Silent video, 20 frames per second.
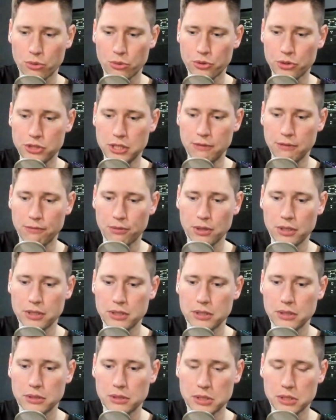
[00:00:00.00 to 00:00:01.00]
for the
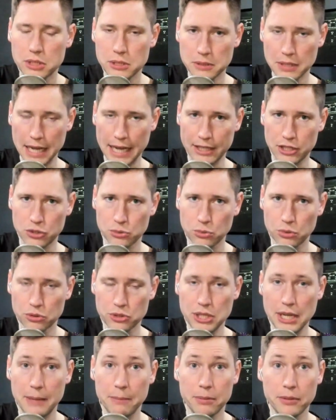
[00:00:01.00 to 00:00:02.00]
different actual
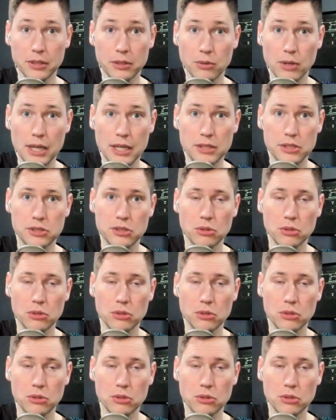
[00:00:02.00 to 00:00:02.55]
sampling rates.